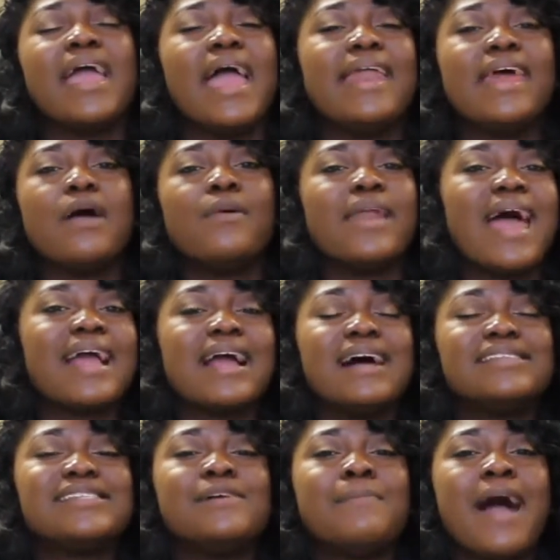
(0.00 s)
And then when I
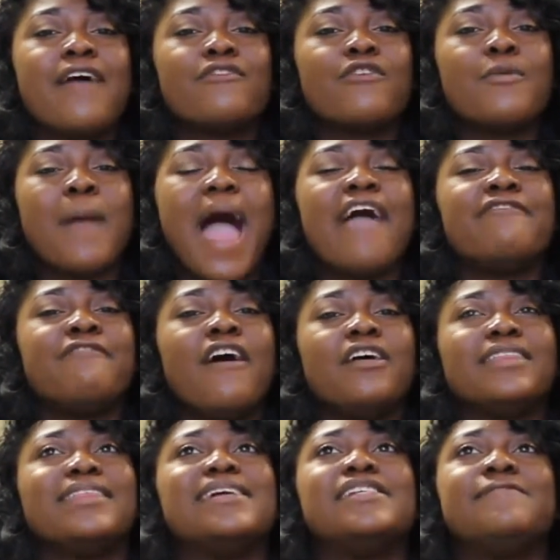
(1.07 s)
got to my room, I
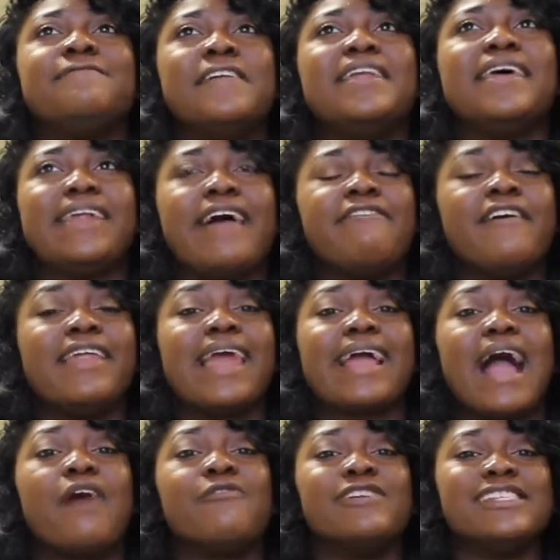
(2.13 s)
felt this feeling. I felt
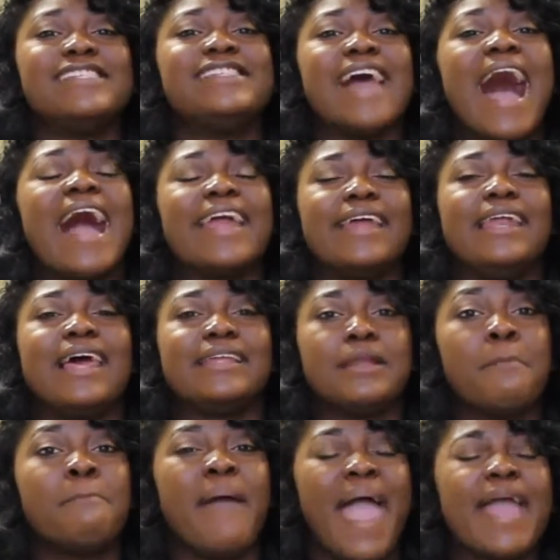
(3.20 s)
like I was dying. Like
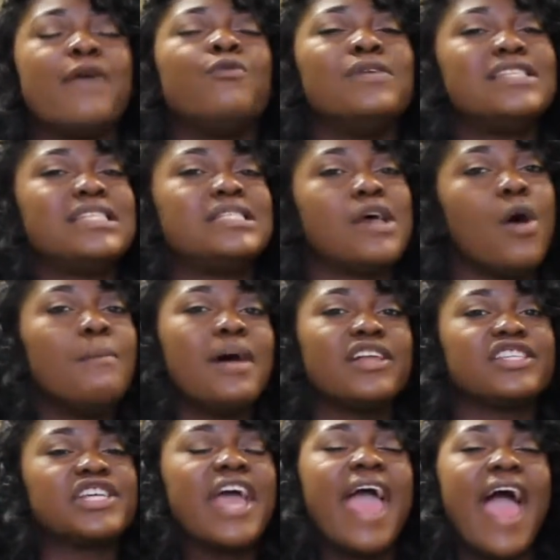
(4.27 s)
the pain was so
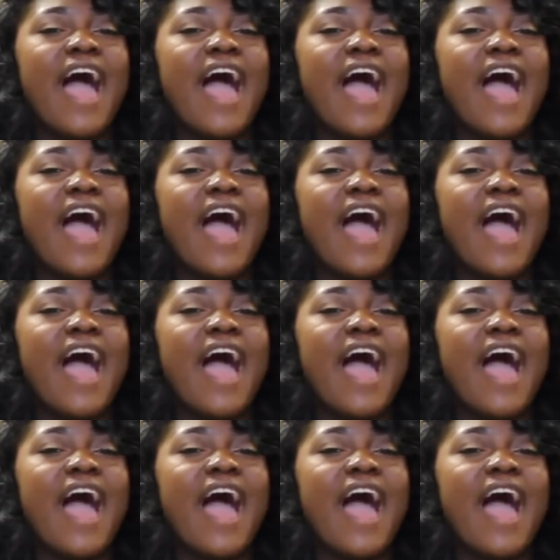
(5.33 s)
much.